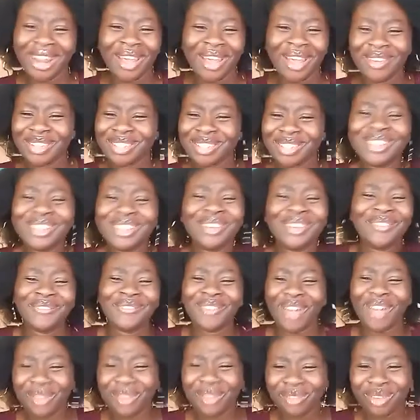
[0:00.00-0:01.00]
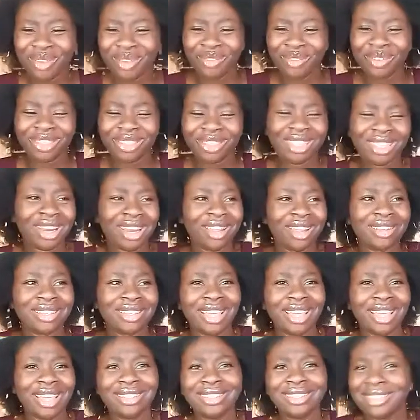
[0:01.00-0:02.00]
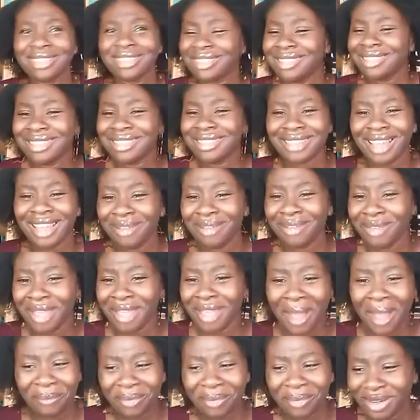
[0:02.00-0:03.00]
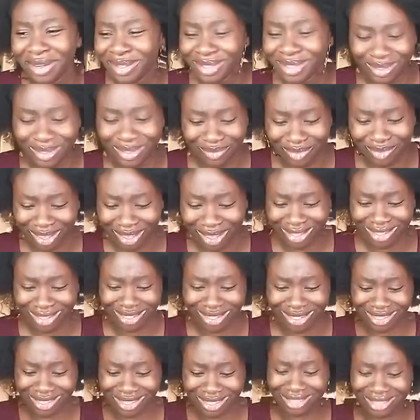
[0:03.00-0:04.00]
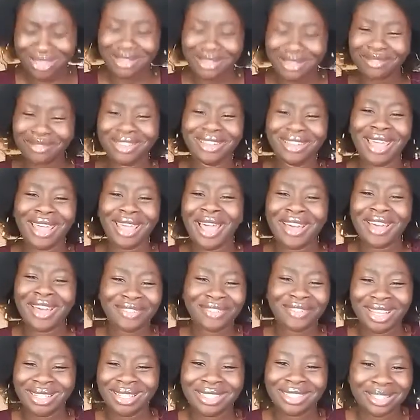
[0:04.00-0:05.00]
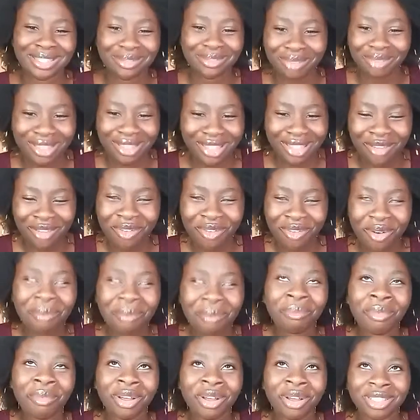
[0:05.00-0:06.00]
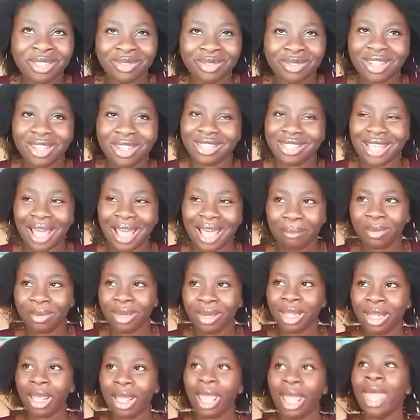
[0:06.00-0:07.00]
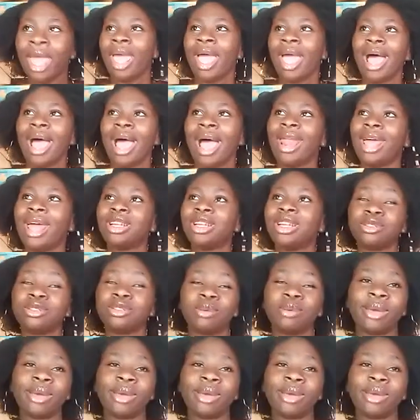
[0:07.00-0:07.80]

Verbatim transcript: I was not vibing with it. I was like, this this can't be happening to me. This is something that I've anticipated for months. What is happening? And mm. I just mm.